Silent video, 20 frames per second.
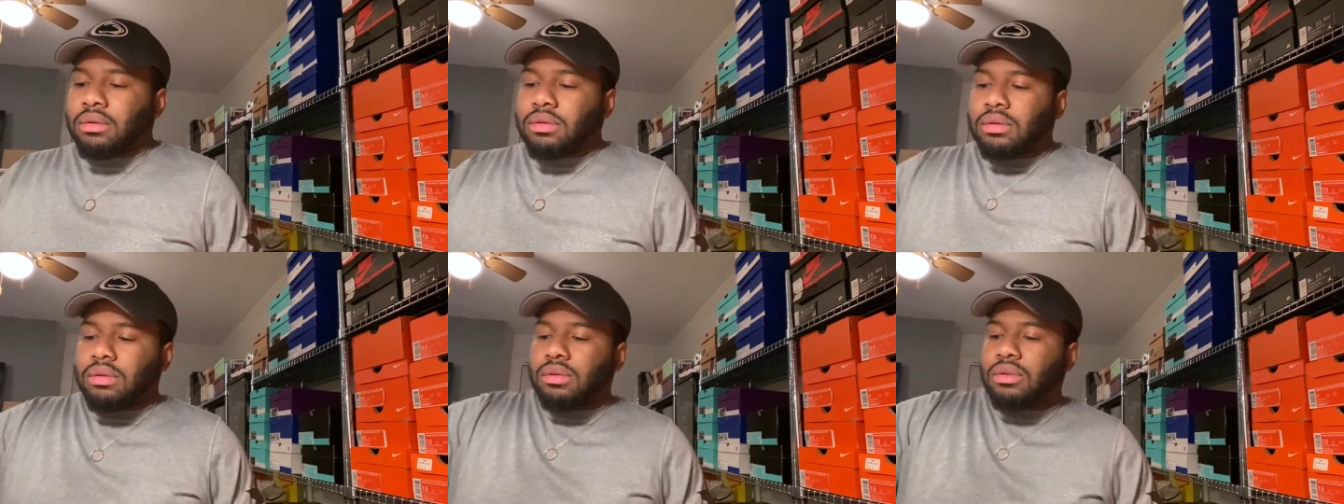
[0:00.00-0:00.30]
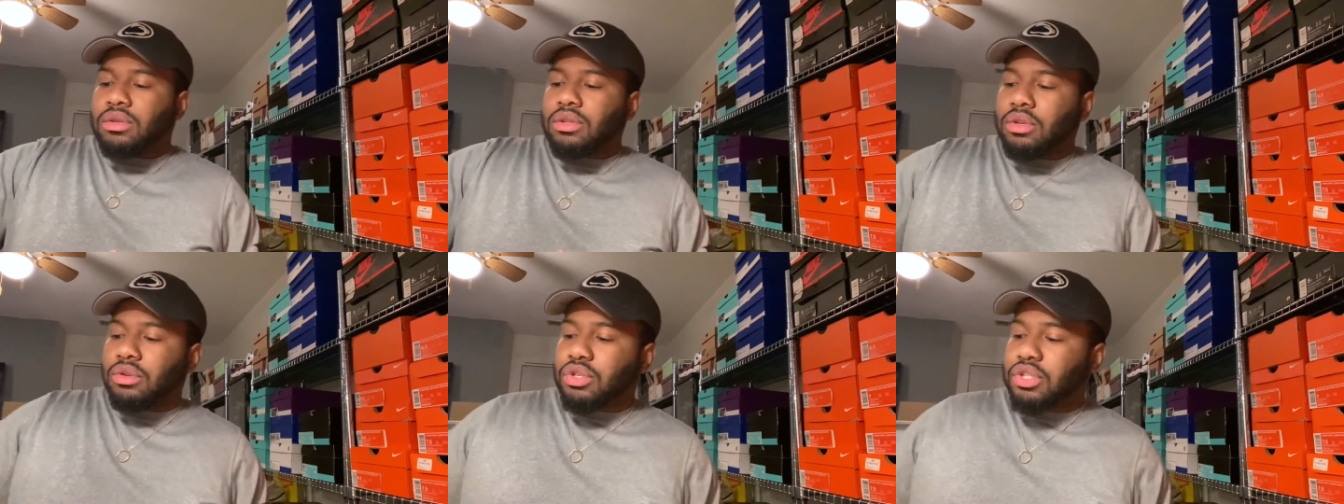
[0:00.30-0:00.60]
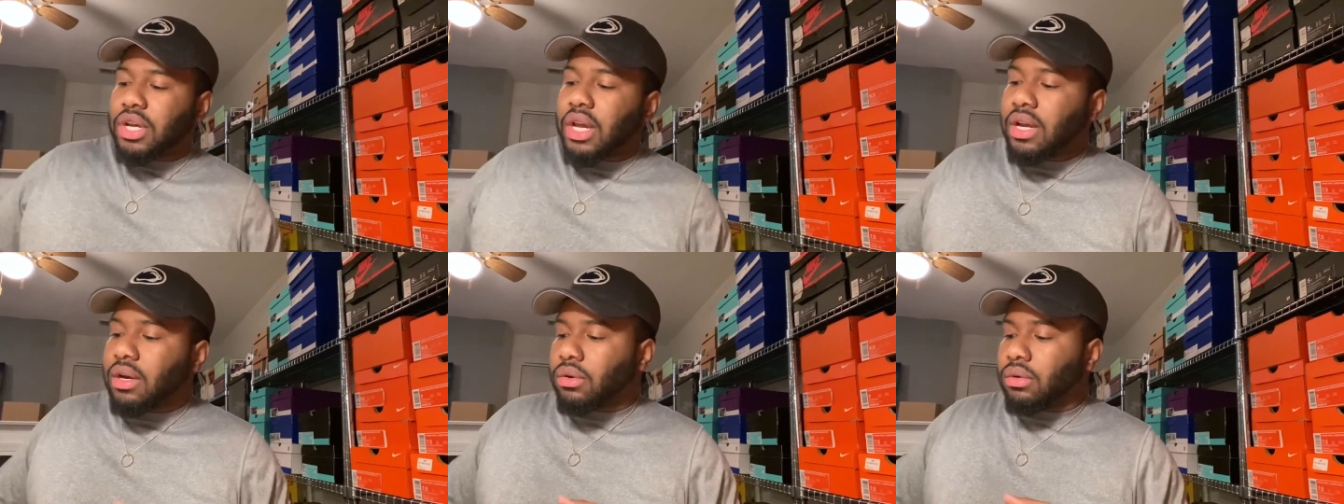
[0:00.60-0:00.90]
So
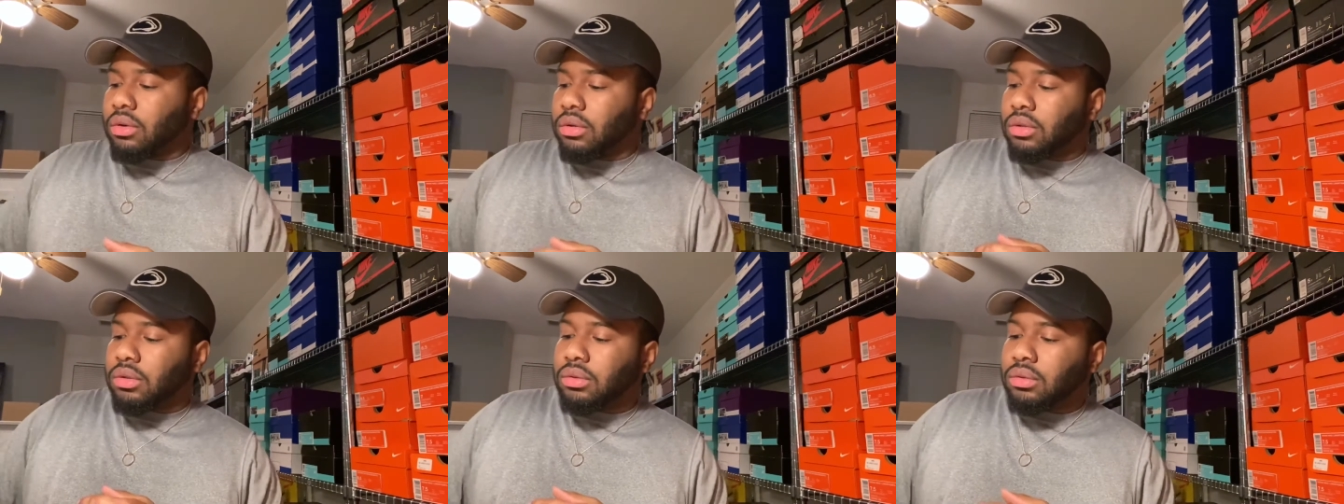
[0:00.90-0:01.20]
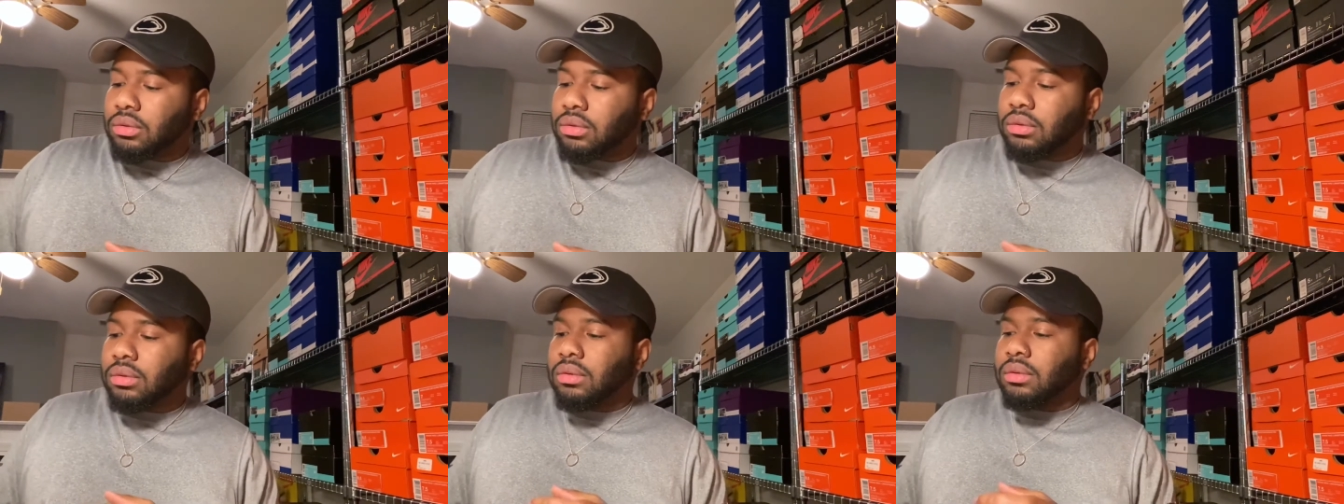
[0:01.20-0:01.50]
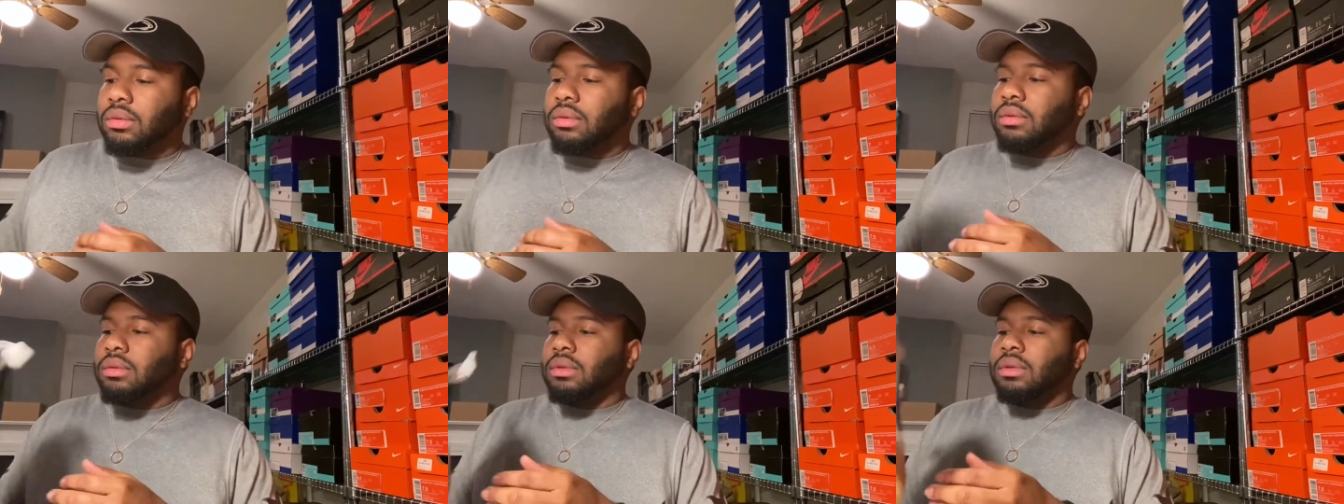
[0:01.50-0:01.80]
J. Crew,
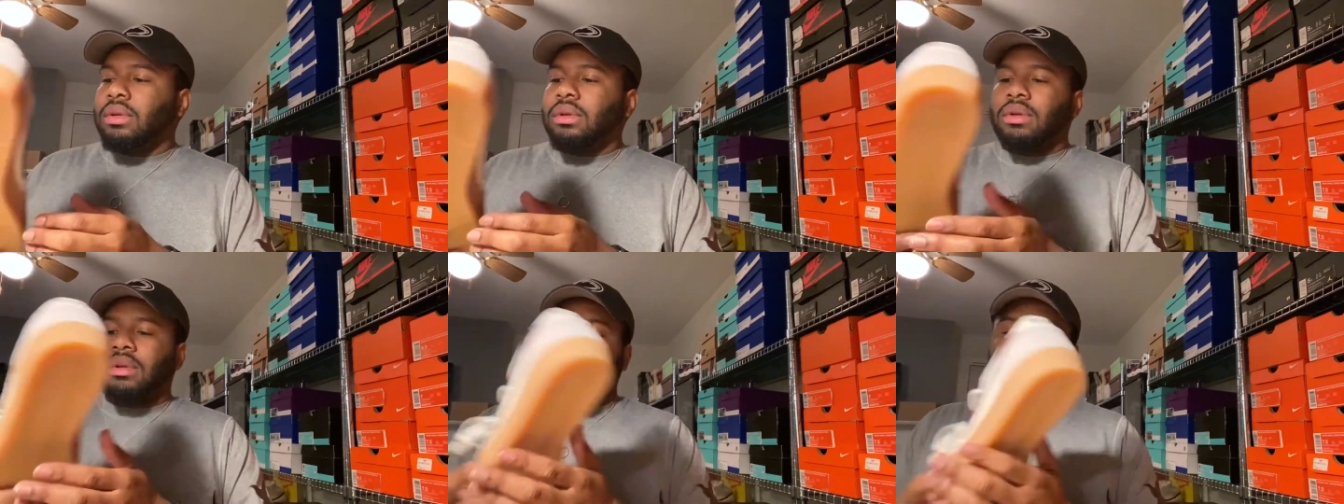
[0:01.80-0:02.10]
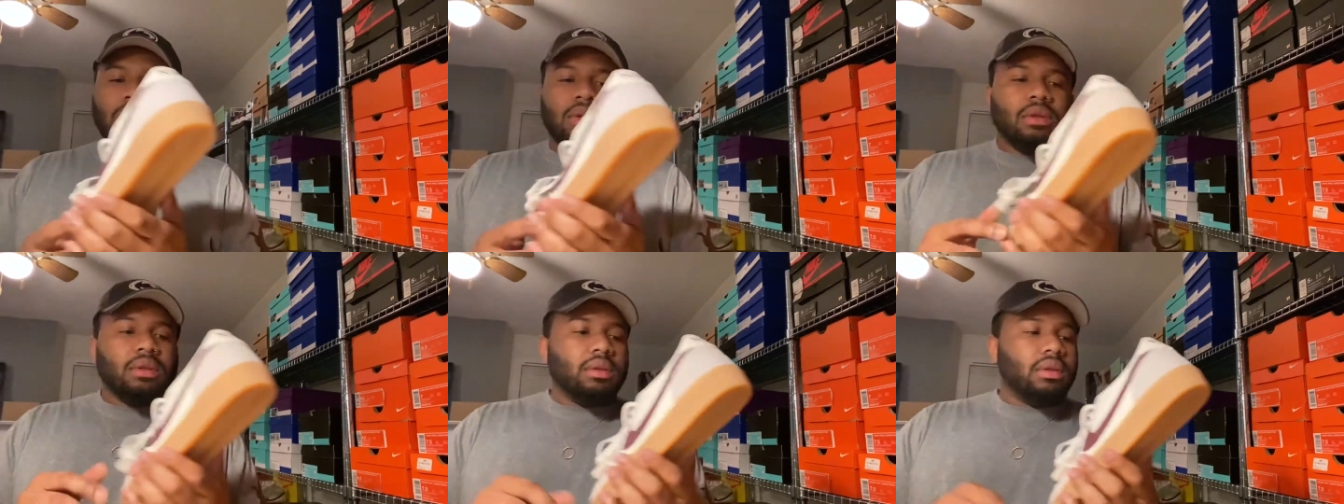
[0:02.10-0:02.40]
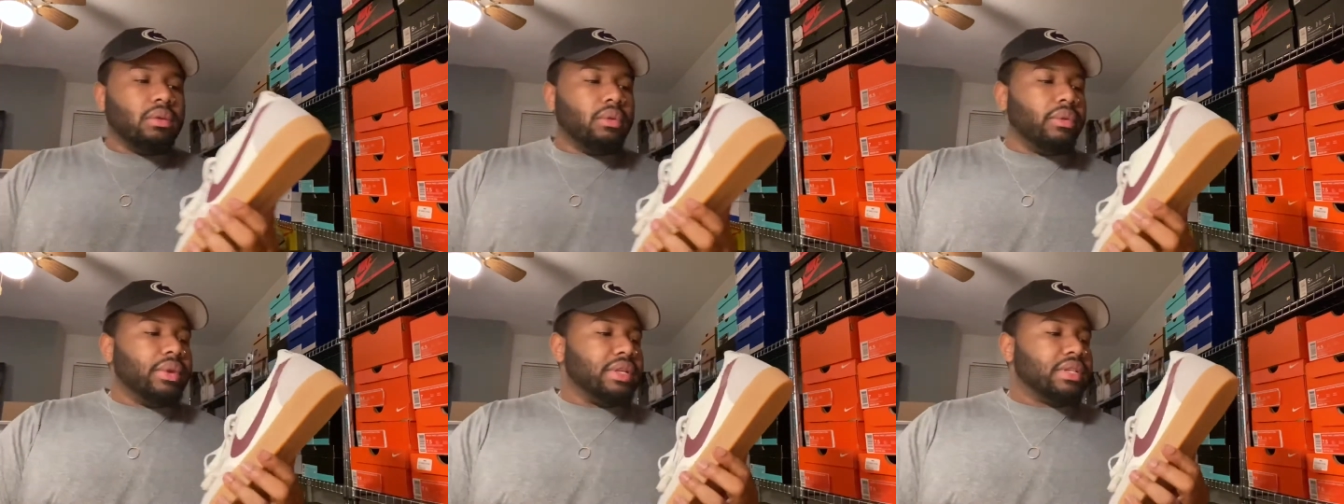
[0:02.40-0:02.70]

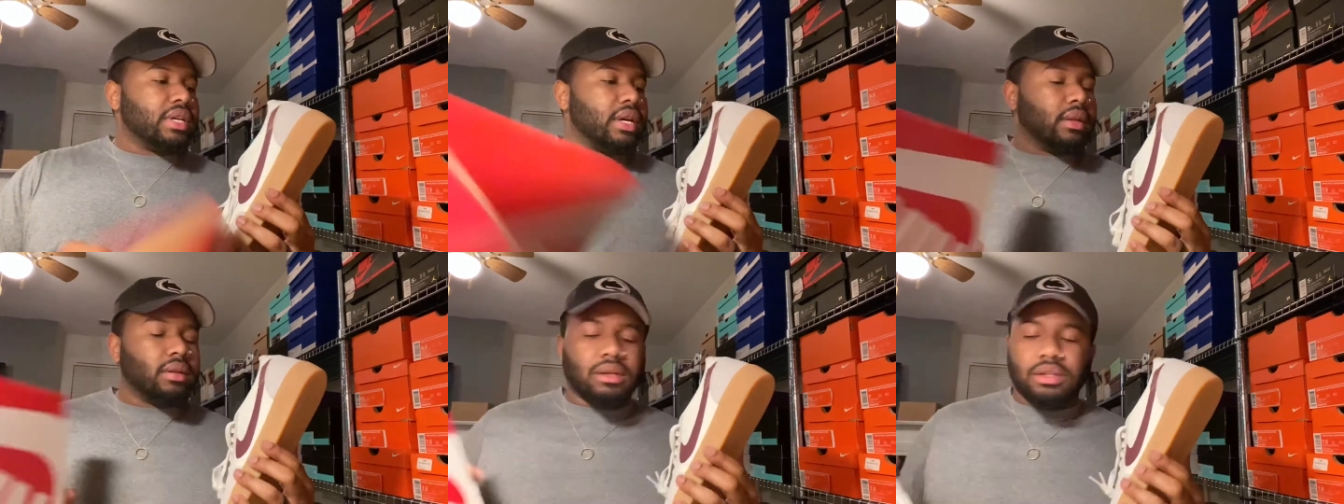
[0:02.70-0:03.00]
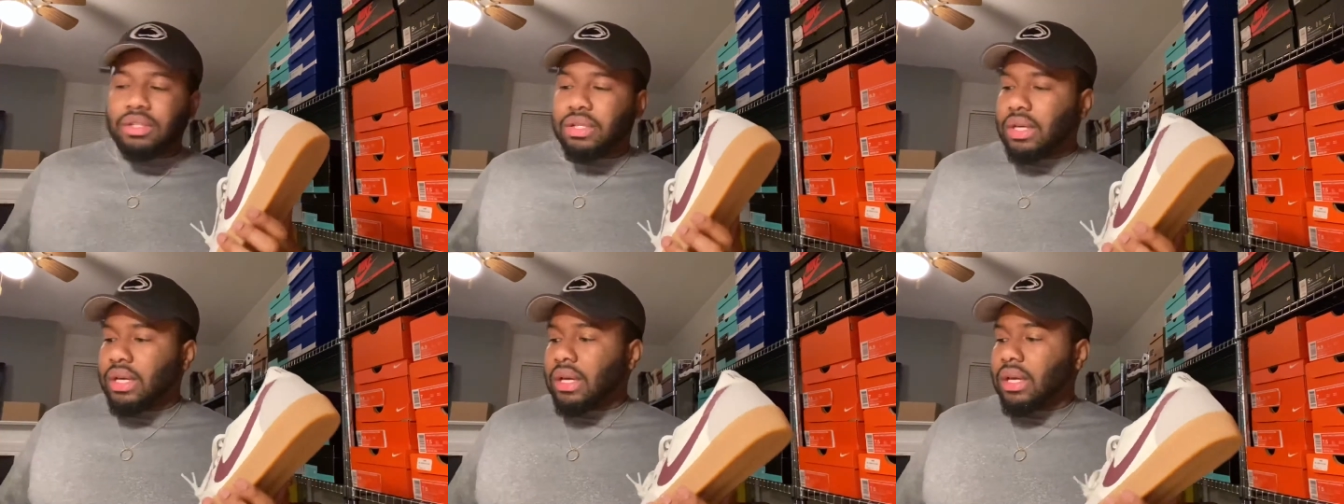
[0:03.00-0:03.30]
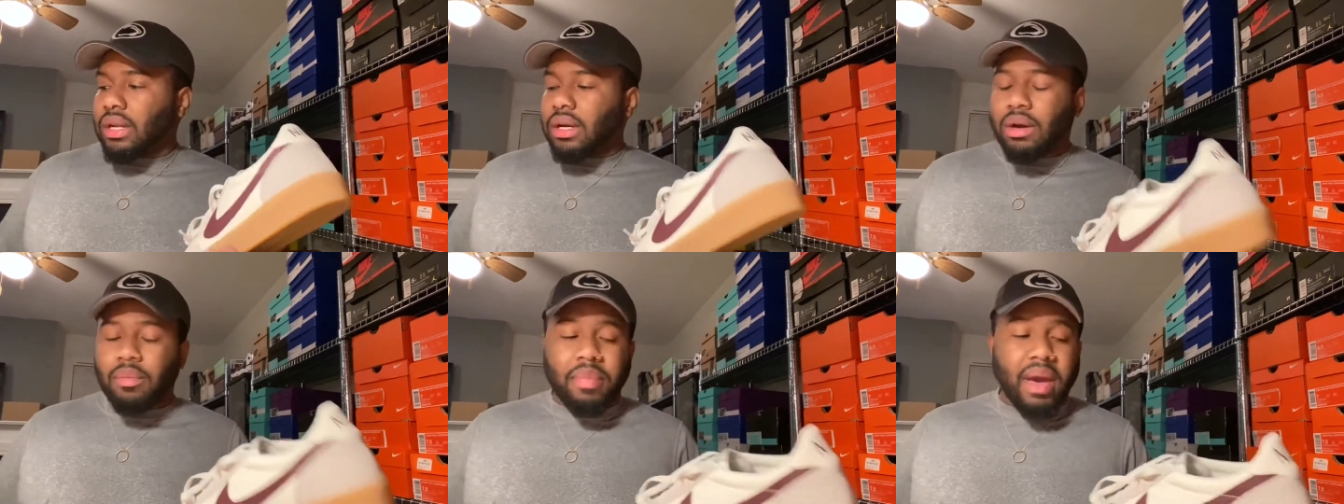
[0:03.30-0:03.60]
the retailer, did
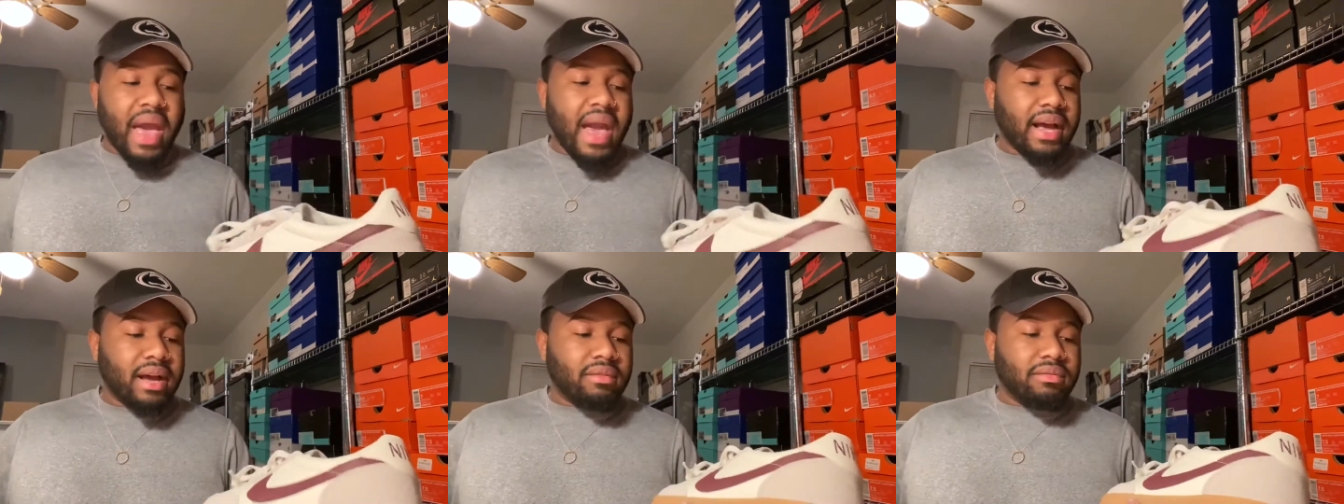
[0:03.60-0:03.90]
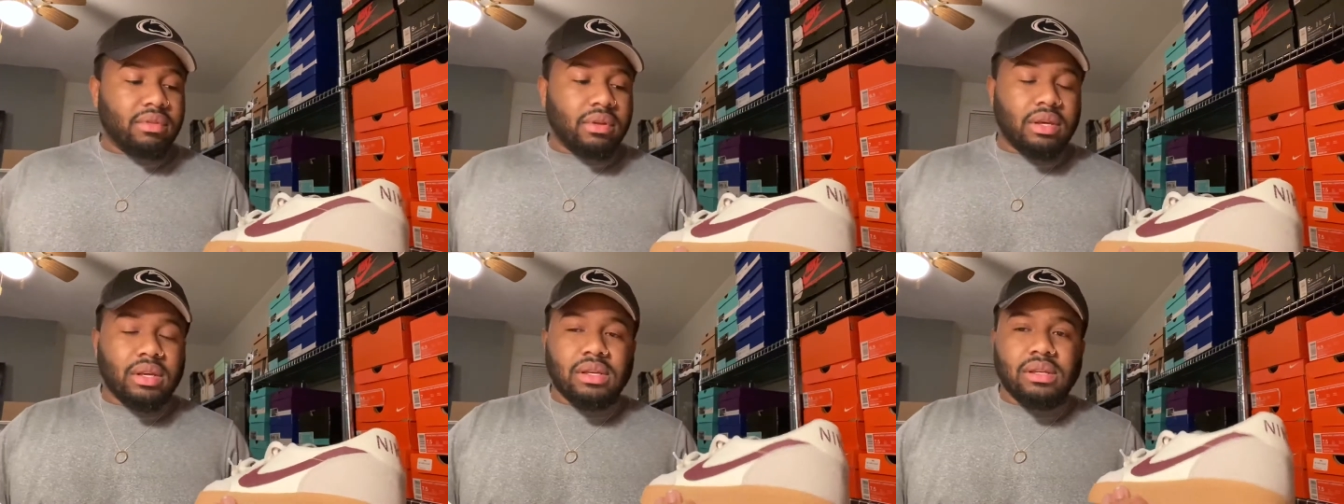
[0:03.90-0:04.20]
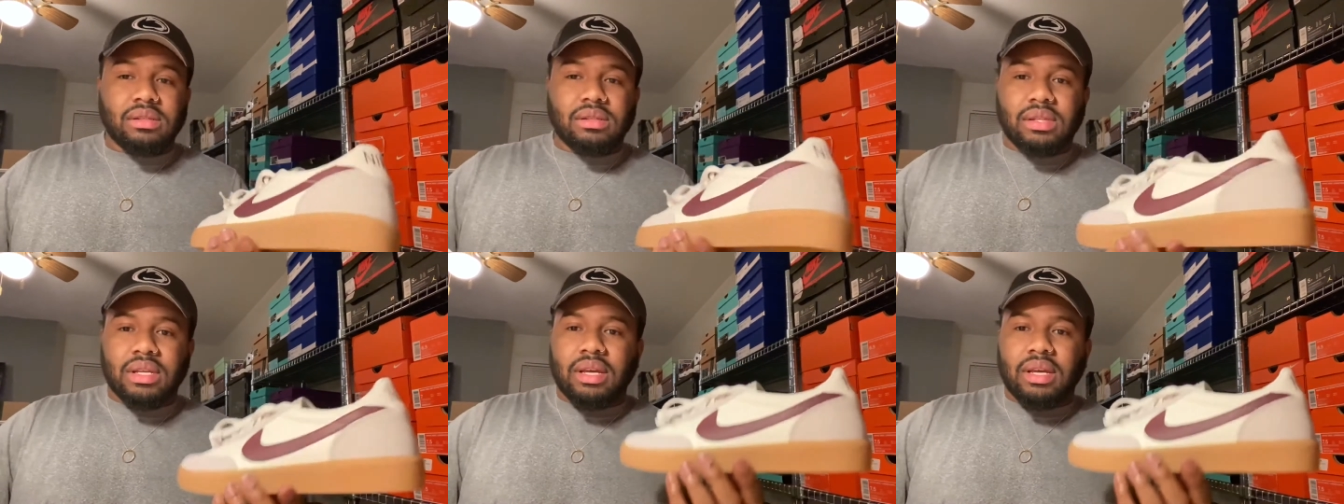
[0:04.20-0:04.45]
a pack of these.